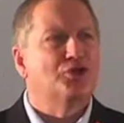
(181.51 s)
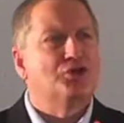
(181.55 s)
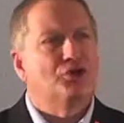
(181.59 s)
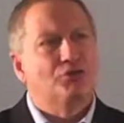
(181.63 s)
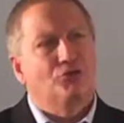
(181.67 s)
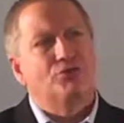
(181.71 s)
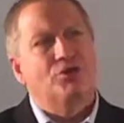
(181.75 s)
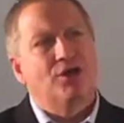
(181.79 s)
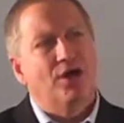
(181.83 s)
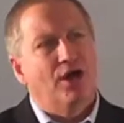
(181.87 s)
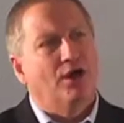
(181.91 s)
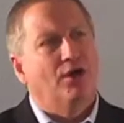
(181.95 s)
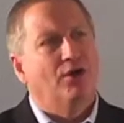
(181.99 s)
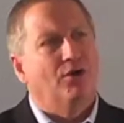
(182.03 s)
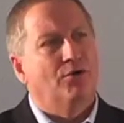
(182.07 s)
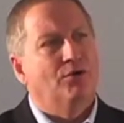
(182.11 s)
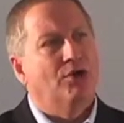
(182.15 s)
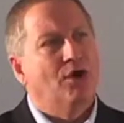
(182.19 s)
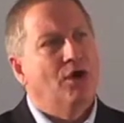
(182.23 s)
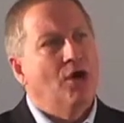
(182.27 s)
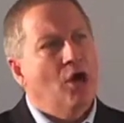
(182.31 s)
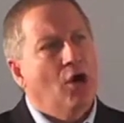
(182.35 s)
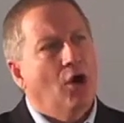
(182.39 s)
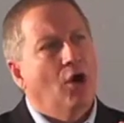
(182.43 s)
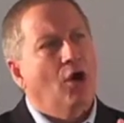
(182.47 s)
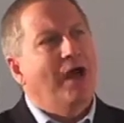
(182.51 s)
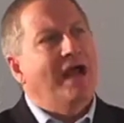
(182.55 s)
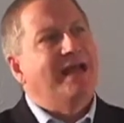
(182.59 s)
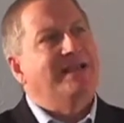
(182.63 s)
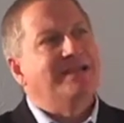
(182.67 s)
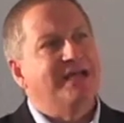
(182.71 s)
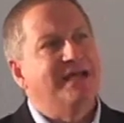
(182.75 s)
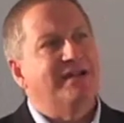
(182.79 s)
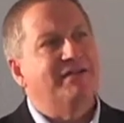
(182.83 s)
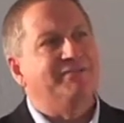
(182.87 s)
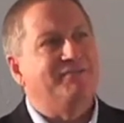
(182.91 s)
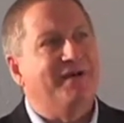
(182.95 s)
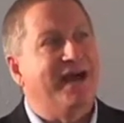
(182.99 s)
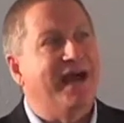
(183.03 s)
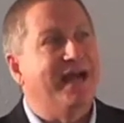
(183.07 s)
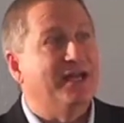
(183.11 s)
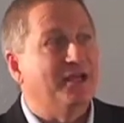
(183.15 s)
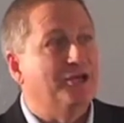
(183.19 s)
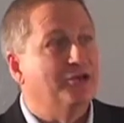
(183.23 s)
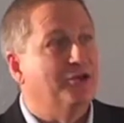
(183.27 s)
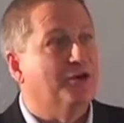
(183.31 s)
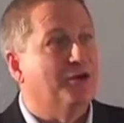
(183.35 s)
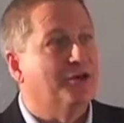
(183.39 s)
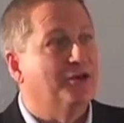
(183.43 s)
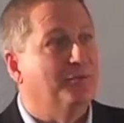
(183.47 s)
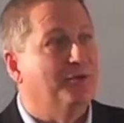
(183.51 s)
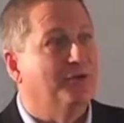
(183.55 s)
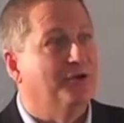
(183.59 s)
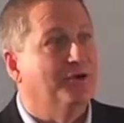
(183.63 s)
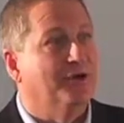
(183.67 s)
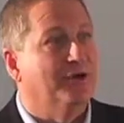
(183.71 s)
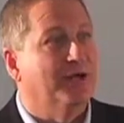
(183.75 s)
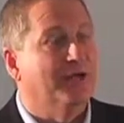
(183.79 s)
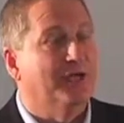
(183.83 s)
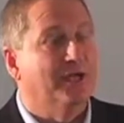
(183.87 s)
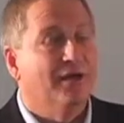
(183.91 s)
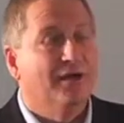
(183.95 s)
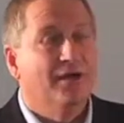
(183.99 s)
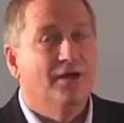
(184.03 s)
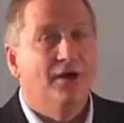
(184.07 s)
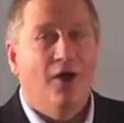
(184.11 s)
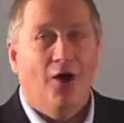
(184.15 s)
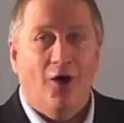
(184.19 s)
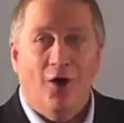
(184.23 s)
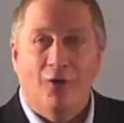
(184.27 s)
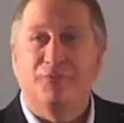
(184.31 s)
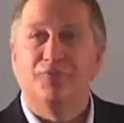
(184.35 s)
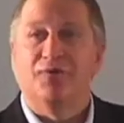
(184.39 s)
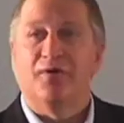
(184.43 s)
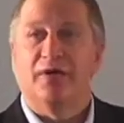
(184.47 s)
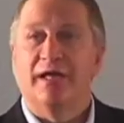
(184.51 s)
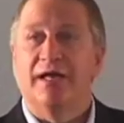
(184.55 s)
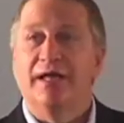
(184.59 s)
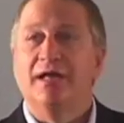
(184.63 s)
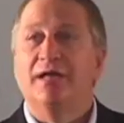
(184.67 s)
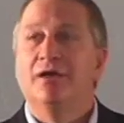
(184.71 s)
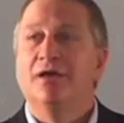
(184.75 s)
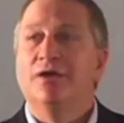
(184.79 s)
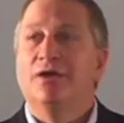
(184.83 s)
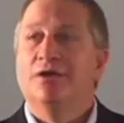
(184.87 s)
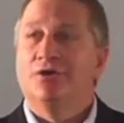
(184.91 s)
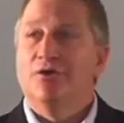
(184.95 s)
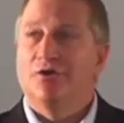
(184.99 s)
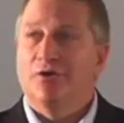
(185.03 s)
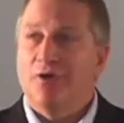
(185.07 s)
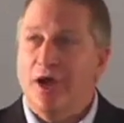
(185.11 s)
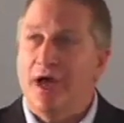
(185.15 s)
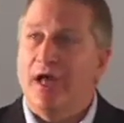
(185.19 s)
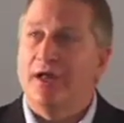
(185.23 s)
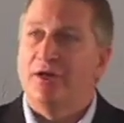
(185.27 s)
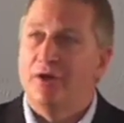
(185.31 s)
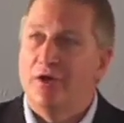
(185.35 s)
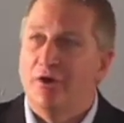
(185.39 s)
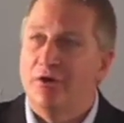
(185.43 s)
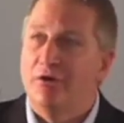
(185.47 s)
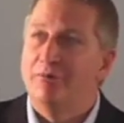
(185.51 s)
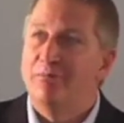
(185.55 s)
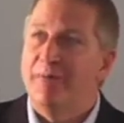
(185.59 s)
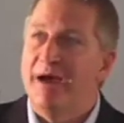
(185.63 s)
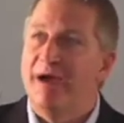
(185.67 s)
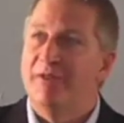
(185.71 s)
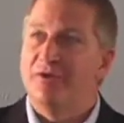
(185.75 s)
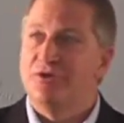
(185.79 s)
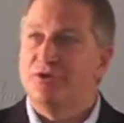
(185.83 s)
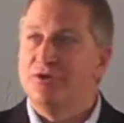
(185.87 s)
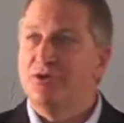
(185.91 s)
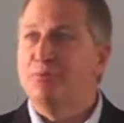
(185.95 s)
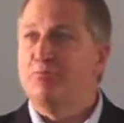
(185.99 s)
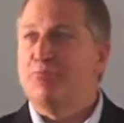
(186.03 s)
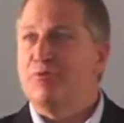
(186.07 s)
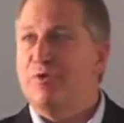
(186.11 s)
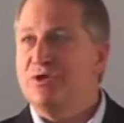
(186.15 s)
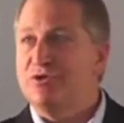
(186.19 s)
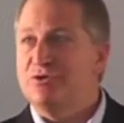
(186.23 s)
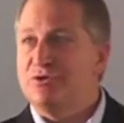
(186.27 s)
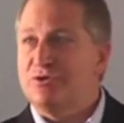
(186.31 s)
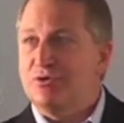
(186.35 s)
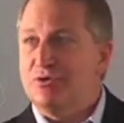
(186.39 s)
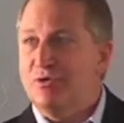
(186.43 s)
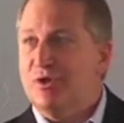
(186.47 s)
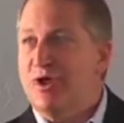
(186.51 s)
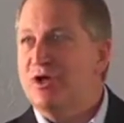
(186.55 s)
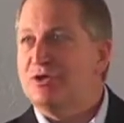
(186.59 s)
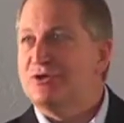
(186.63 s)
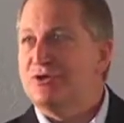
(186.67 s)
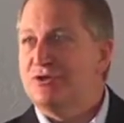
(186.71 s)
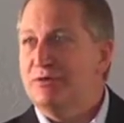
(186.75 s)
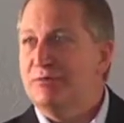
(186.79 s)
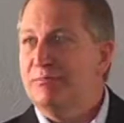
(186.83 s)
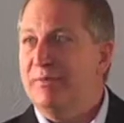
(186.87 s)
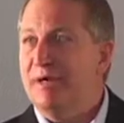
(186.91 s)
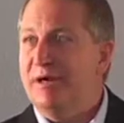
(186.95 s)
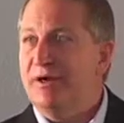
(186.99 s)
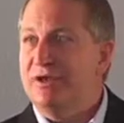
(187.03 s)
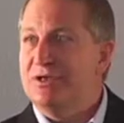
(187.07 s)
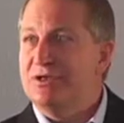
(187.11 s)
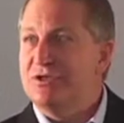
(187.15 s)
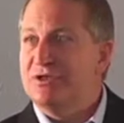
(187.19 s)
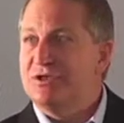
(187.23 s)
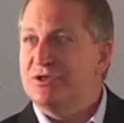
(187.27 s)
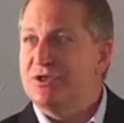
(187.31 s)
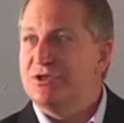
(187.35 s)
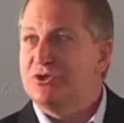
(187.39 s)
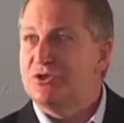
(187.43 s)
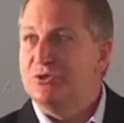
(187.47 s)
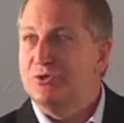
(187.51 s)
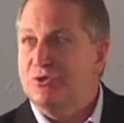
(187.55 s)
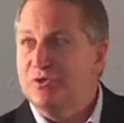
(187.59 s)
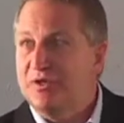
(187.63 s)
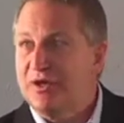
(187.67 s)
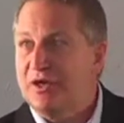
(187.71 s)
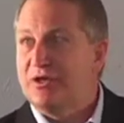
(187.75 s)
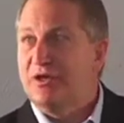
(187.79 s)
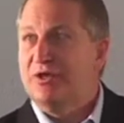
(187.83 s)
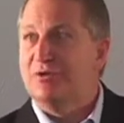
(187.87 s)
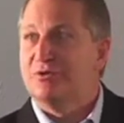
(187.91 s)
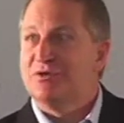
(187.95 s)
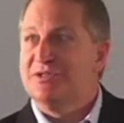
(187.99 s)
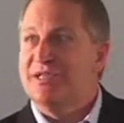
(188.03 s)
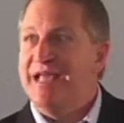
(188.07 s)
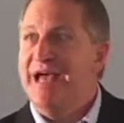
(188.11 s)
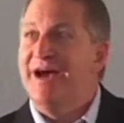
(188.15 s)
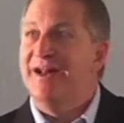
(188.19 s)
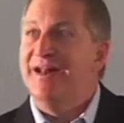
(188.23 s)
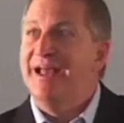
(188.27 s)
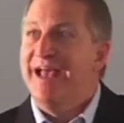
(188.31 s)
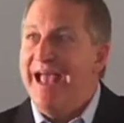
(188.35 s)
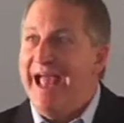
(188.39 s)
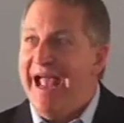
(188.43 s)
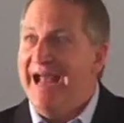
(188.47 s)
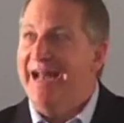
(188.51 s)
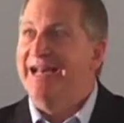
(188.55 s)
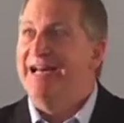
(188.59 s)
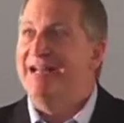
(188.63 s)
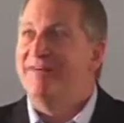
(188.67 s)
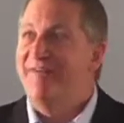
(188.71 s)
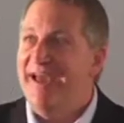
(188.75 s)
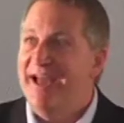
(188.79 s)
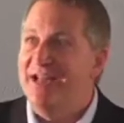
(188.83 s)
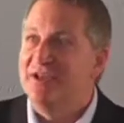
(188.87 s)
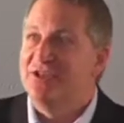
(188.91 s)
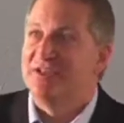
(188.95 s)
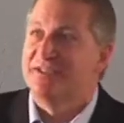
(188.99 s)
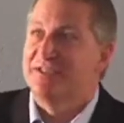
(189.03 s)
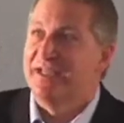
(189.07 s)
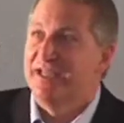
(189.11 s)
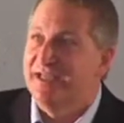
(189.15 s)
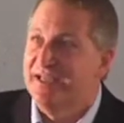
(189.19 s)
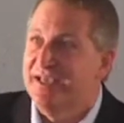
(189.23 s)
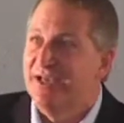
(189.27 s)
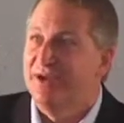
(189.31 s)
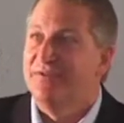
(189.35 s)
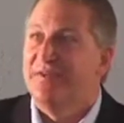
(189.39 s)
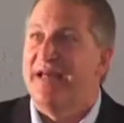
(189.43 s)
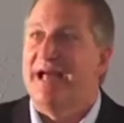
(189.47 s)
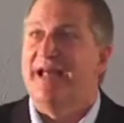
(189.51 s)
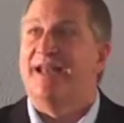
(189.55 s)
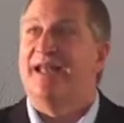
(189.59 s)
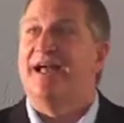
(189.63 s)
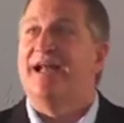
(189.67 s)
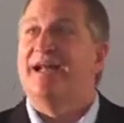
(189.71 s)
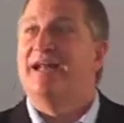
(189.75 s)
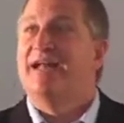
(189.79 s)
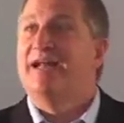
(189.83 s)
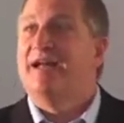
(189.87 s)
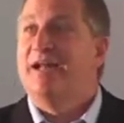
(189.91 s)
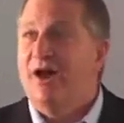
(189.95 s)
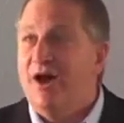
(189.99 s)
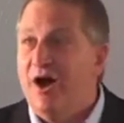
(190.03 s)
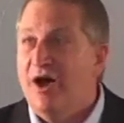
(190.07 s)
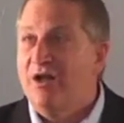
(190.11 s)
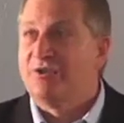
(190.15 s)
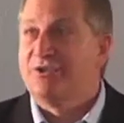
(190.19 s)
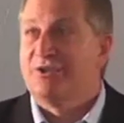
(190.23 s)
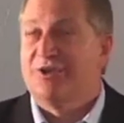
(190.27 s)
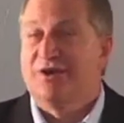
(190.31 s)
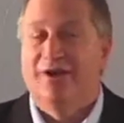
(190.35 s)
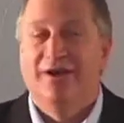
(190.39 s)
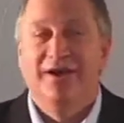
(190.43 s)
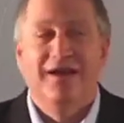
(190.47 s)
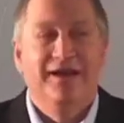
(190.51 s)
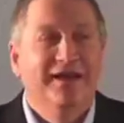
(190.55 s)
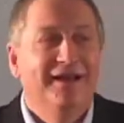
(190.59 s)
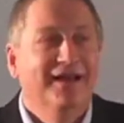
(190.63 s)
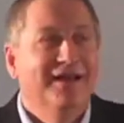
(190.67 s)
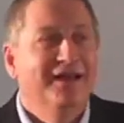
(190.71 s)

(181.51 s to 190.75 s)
you known or identified in your community? Hopefully, you're not known by the two preachers who lost their marriages, a school that closed down, and an evangelist that killed that lady in the altar.